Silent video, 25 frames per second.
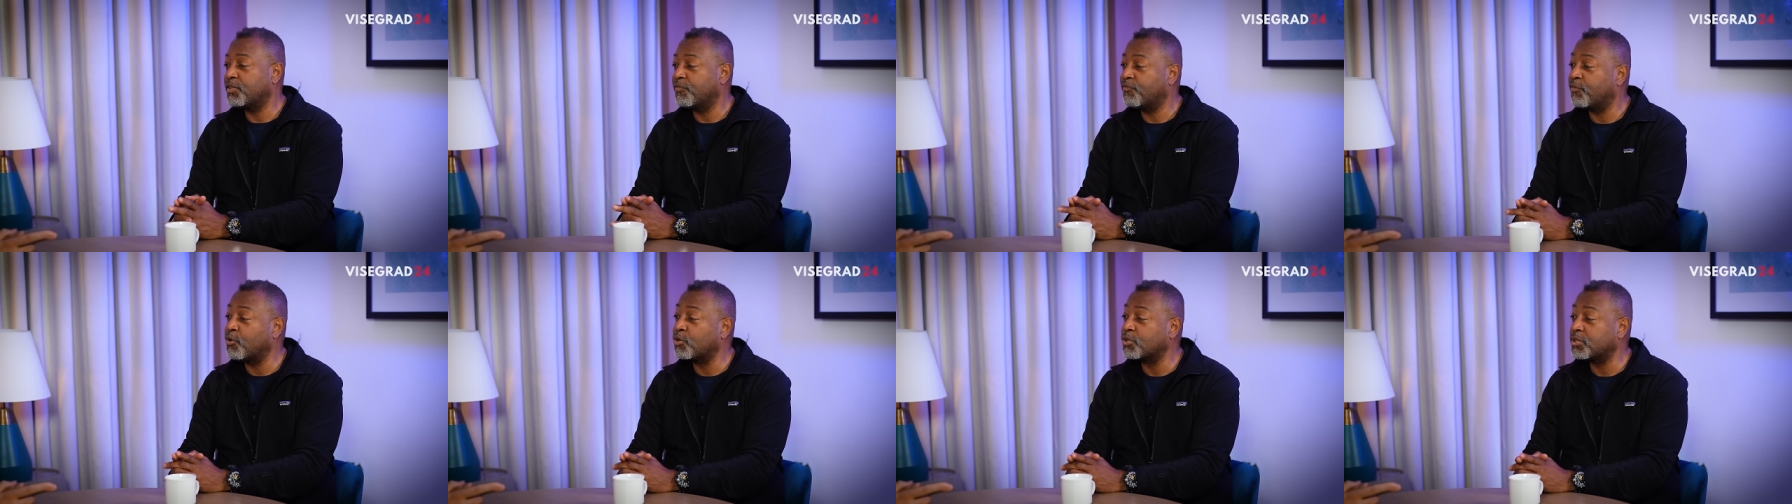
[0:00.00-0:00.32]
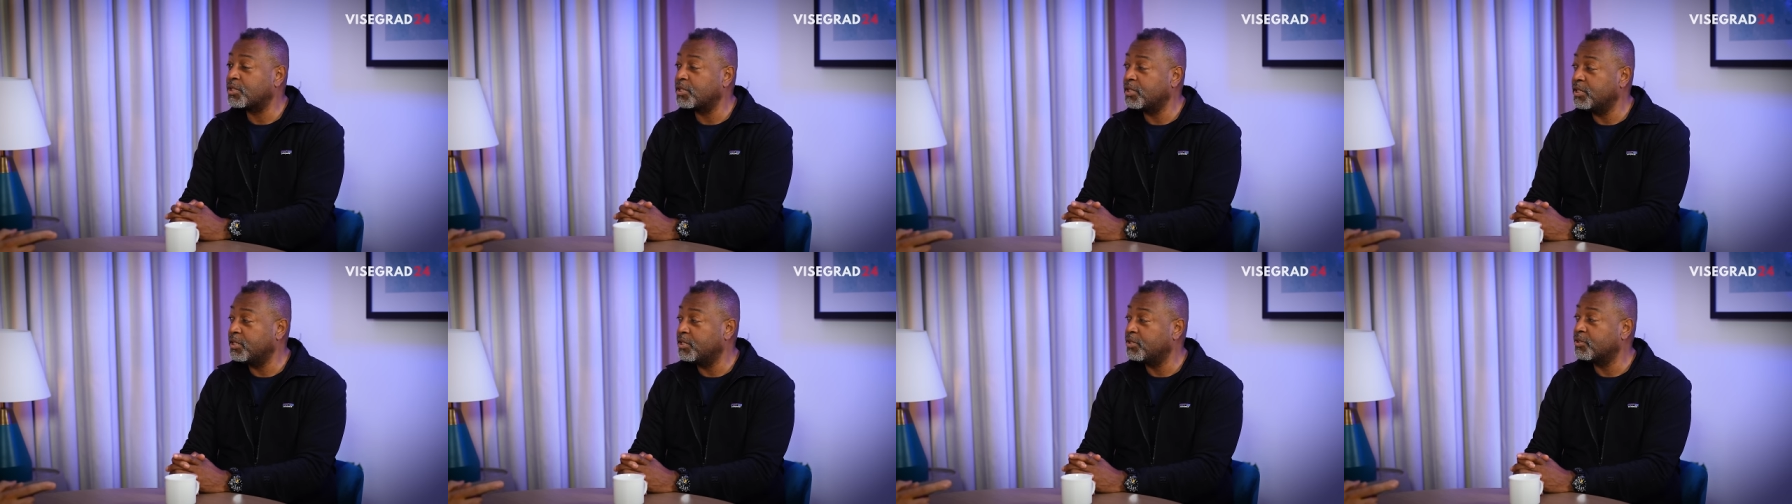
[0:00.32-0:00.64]
the
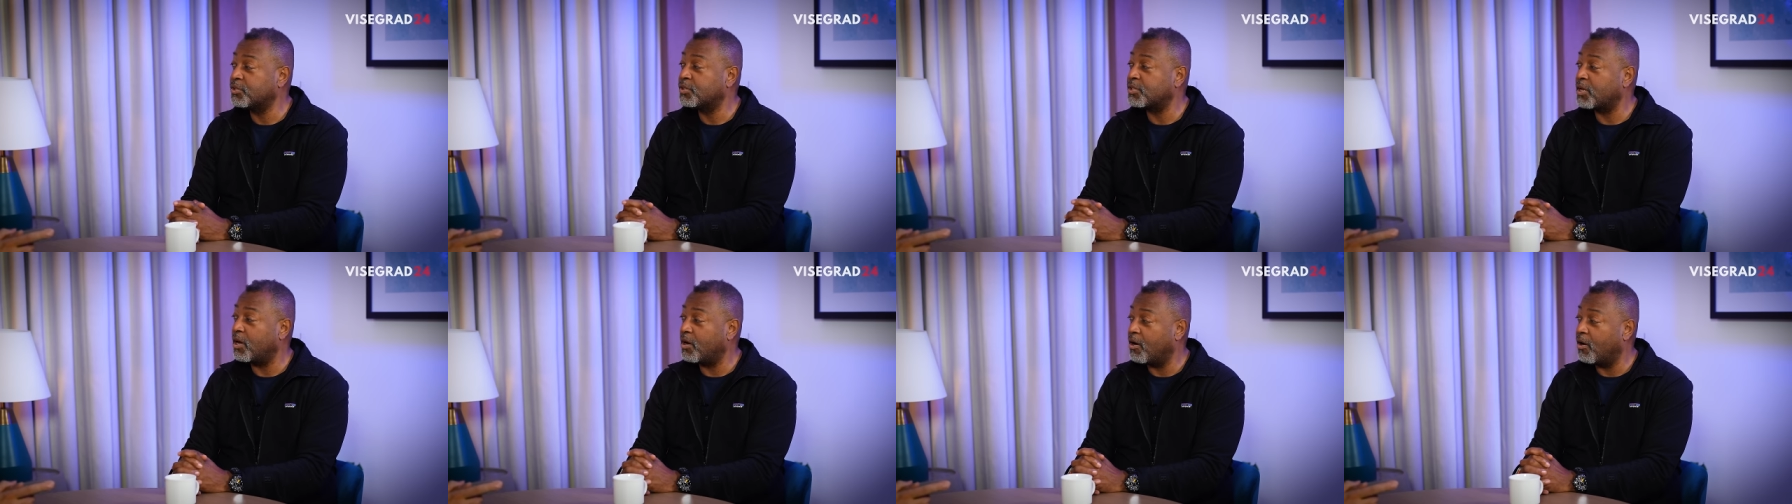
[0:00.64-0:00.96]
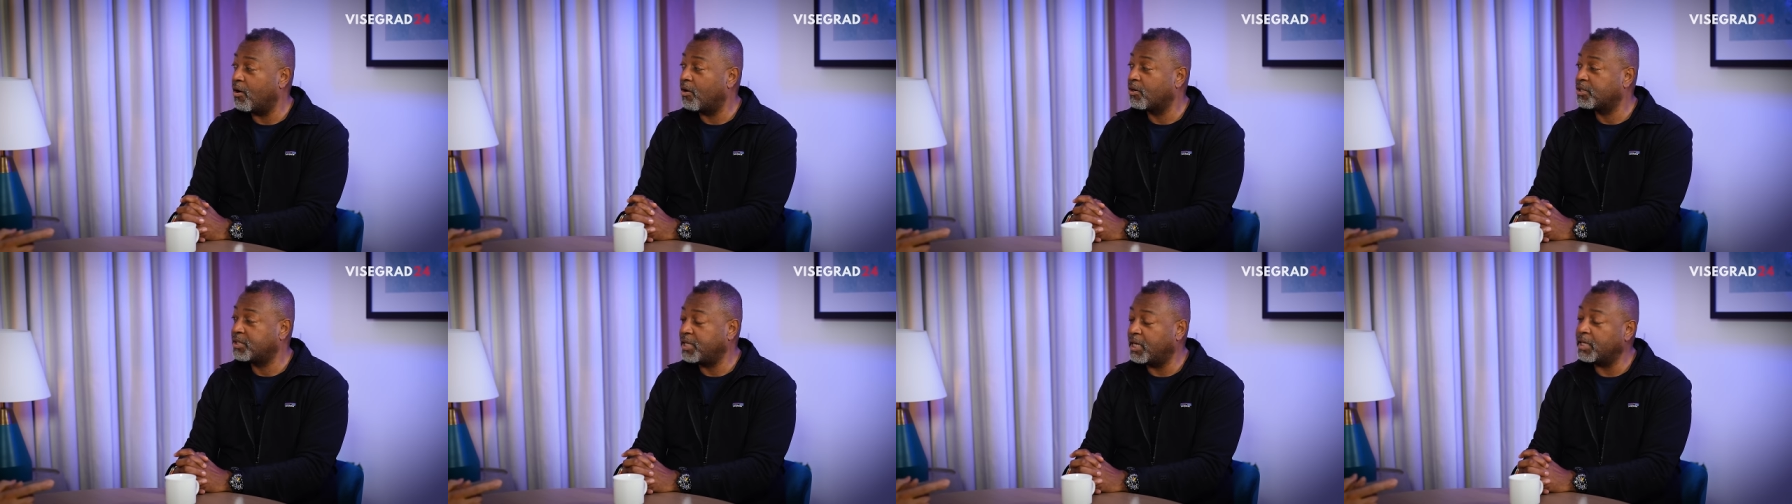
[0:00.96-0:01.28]
first leaders
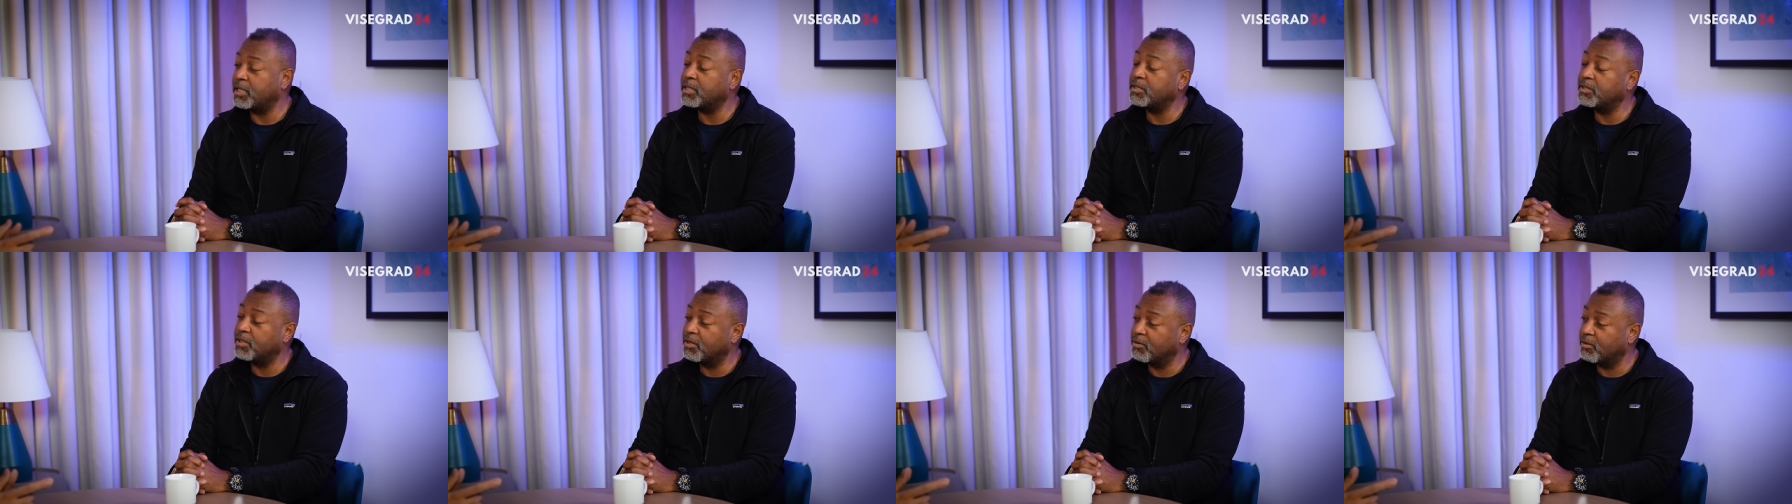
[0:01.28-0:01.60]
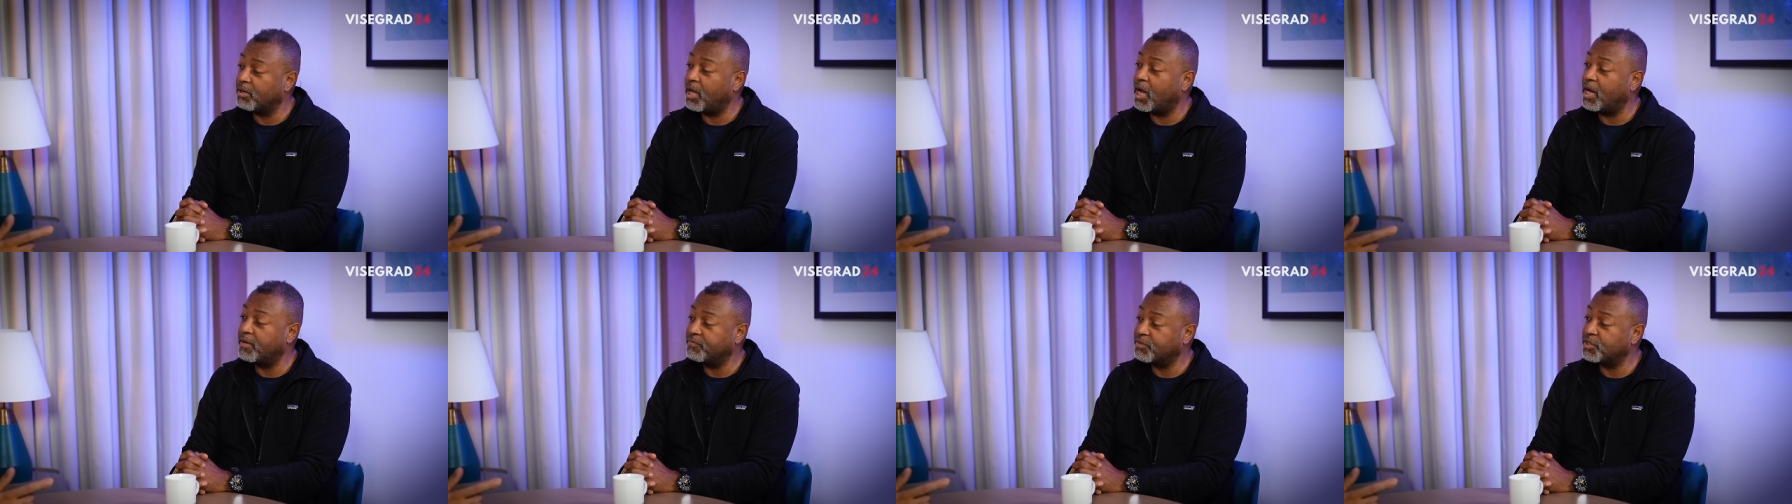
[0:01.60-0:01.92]
are taking their
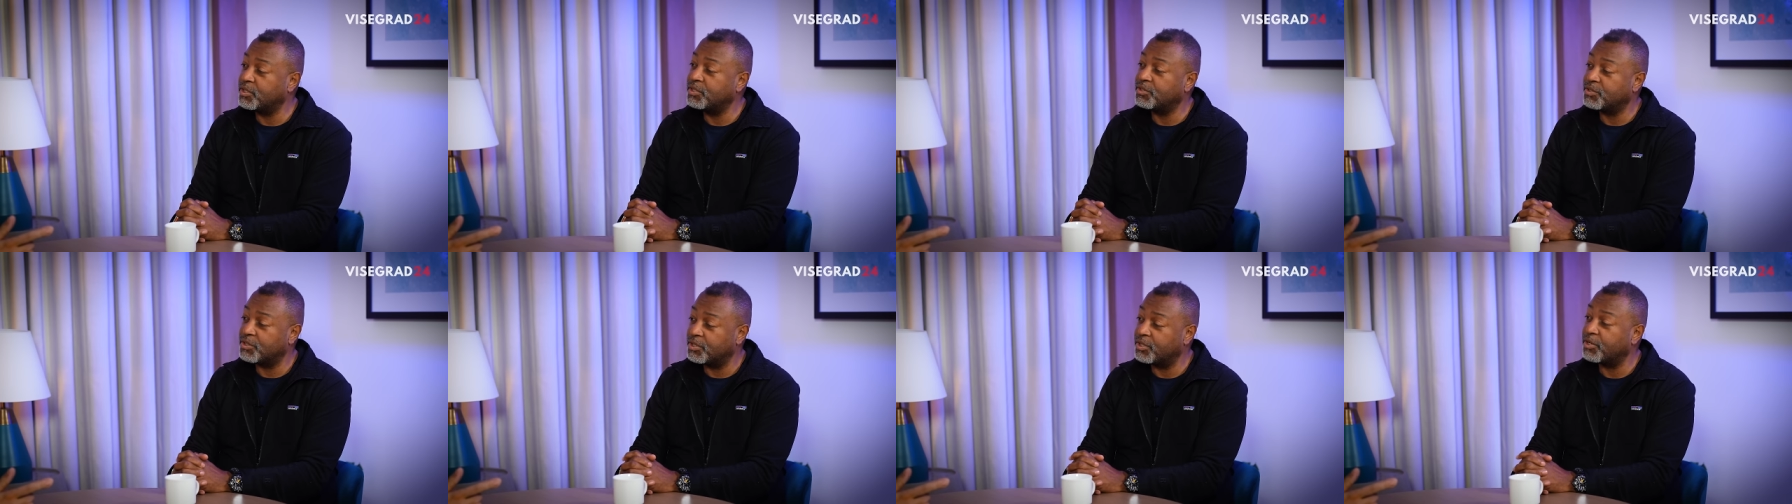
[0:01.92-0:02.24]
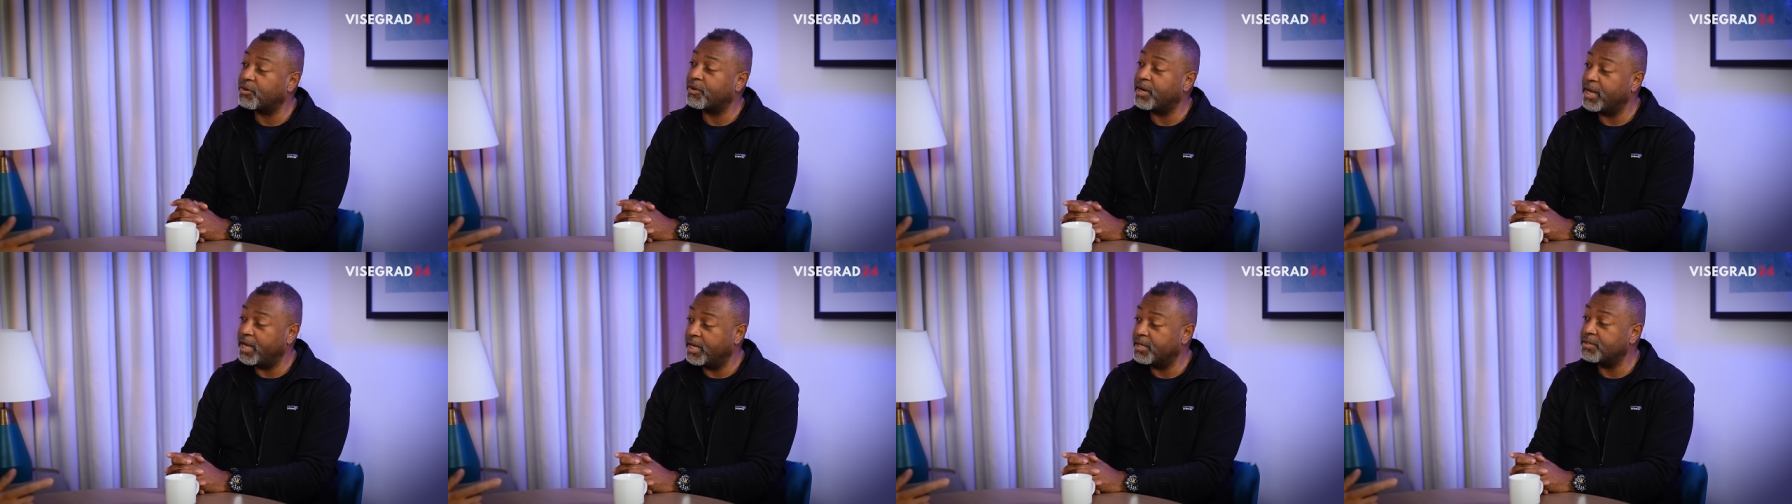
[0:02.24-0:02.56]
lives into
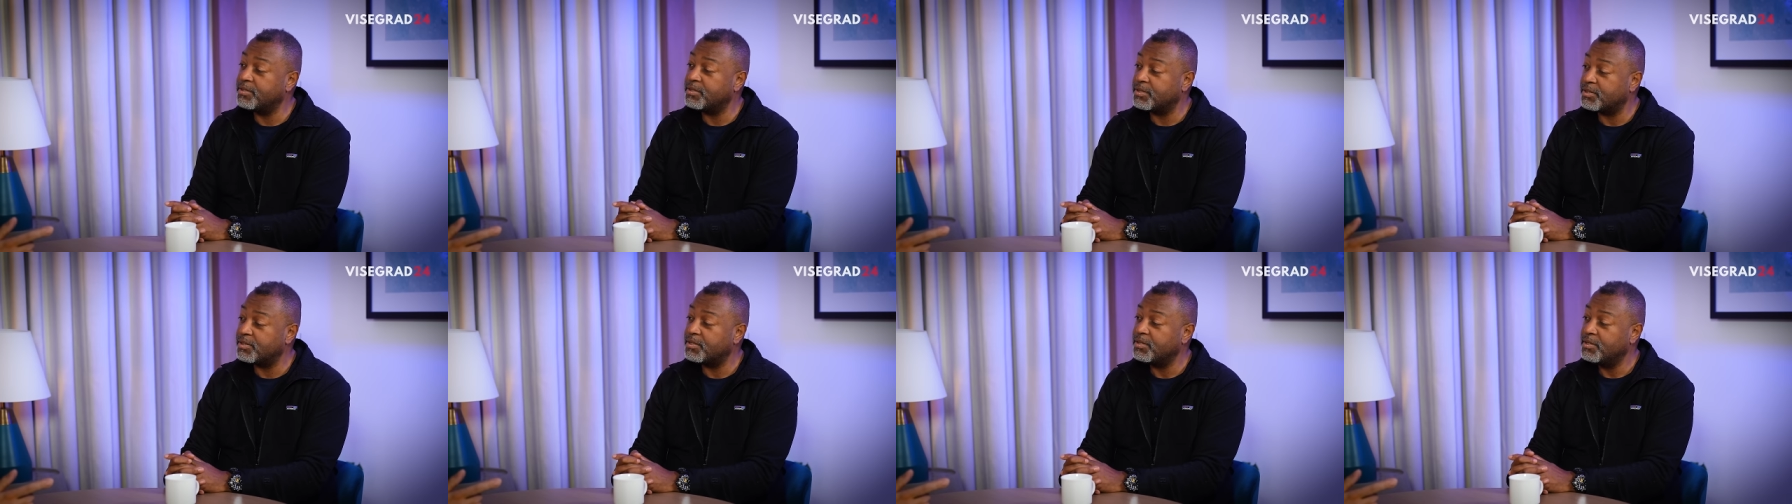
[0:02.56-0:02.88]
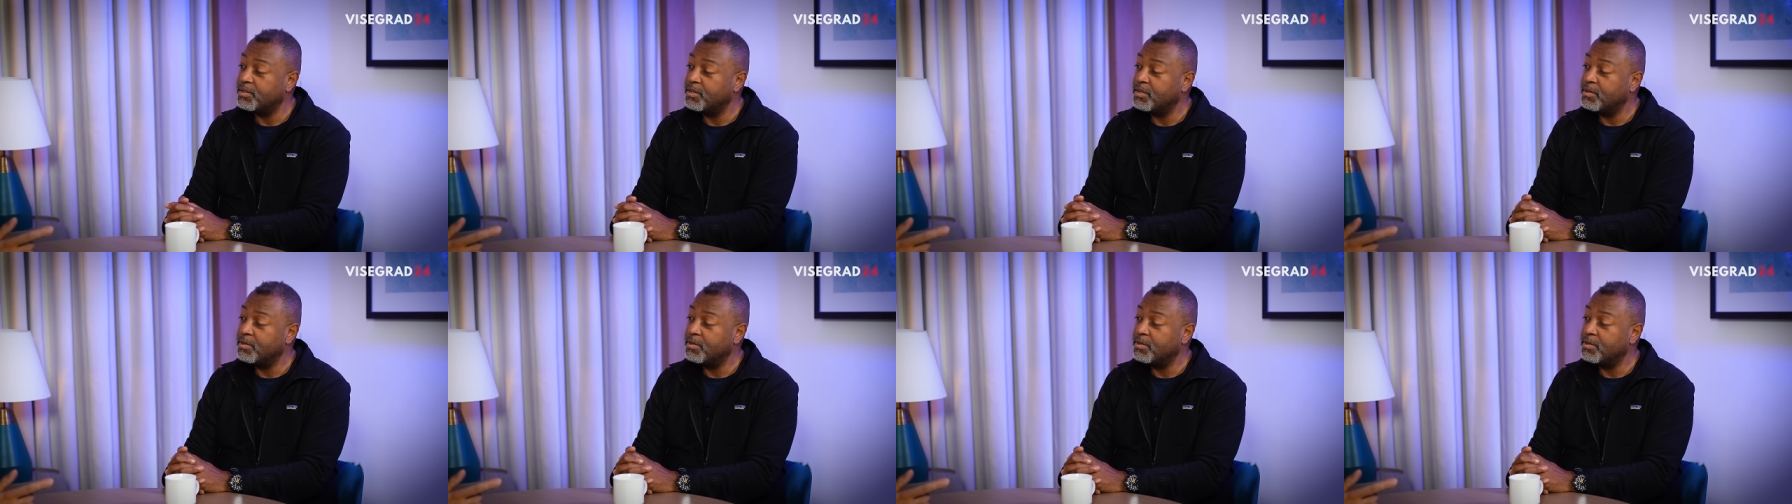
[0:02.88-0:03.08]
their hands